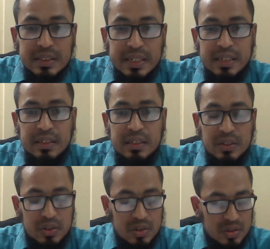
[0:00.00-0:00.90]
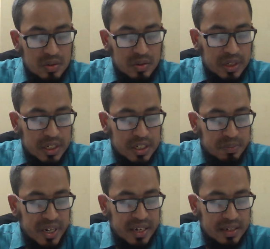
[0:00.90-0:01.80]
10. So this is
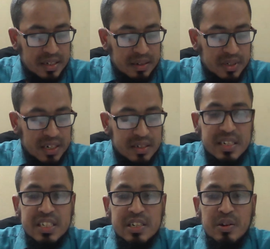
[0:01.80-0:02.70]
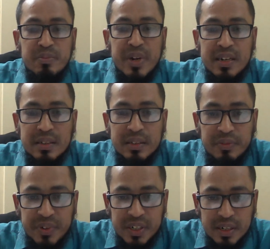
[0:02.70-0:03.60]
very easy. Just discount back the
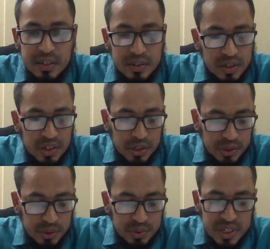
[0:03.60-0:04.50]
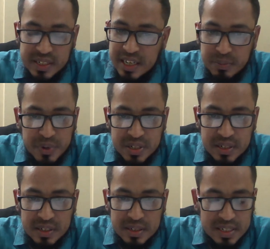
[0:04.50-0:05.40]
figure using
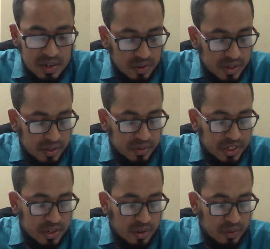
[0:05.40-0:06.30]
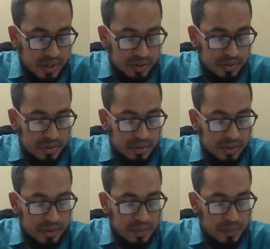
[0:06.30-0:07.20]
10% discount factor.
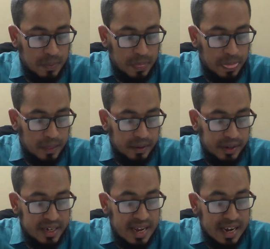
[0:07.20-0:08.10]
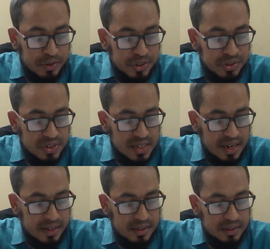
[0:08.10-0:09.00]
In acquisition
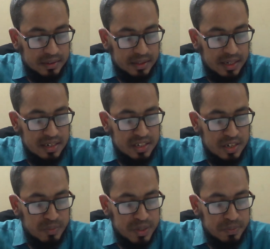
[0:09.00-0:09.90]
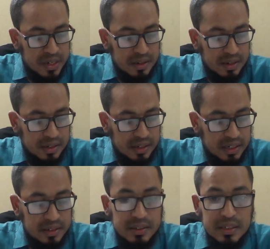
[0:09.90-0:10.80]
side, there is investment
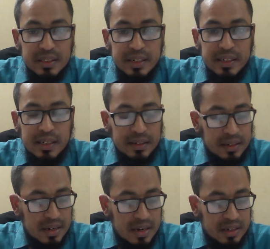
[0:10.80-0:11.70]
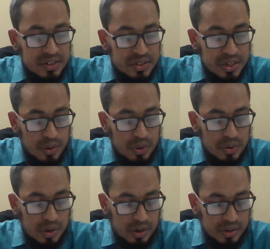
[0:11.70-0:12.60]
in the year 0,
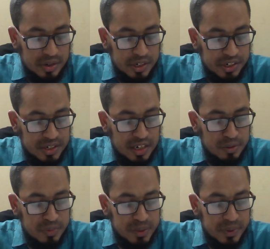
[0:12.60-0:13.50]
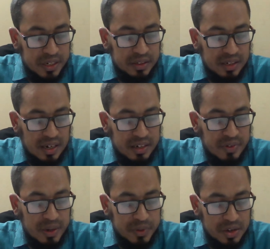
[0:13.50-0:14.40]
or initial investment in
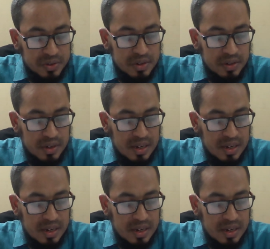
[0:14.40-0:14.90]
35,000.